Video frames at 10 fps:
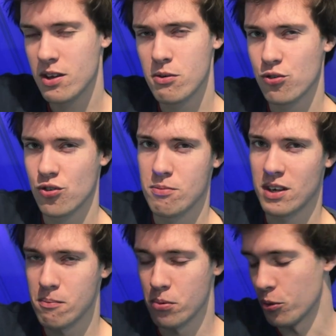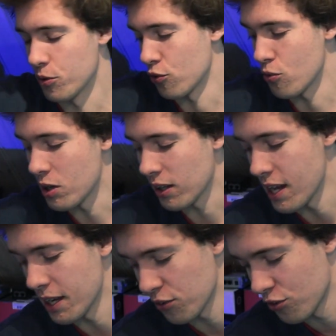there is something important to
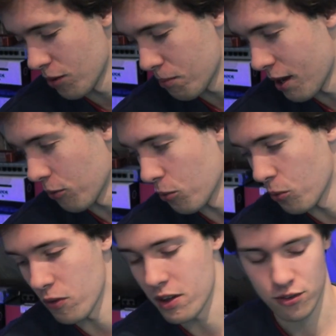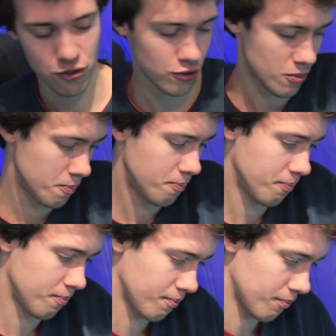realize about all this.
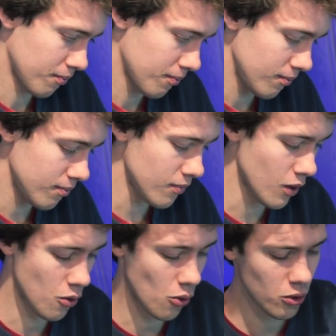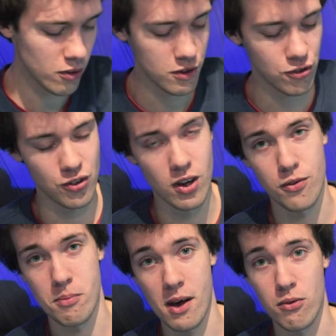All of this
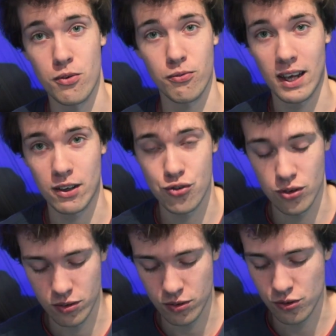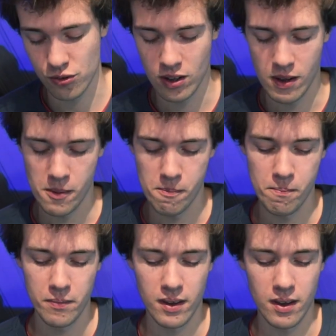stuff about reflections
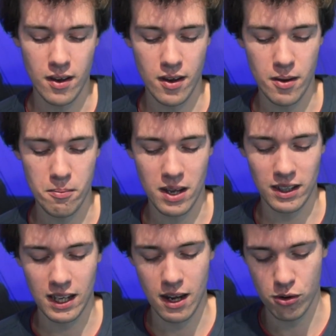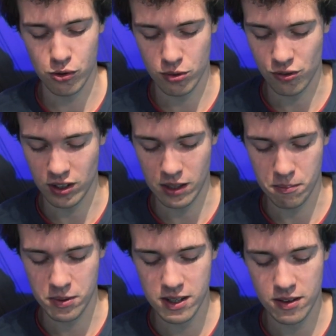and characteristic
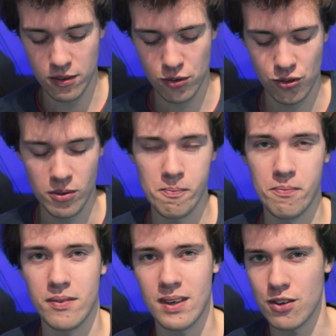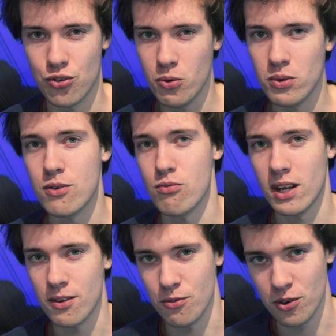impedance is only
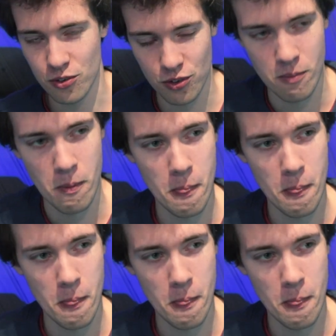relevant